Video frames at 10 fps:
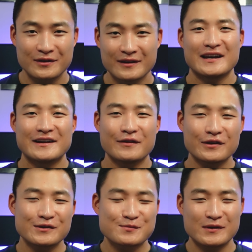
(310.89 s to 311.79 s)
And although
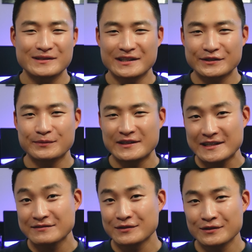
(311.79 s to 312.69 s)
it's probably a little bit
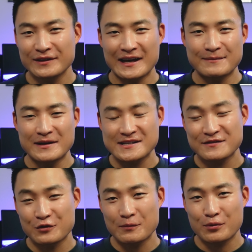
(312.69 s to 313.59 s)
evil, that makes
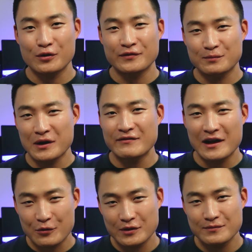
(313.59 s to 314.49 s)
for a perfect private
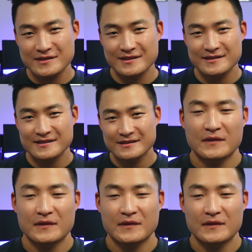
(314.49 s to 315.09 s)
equity business.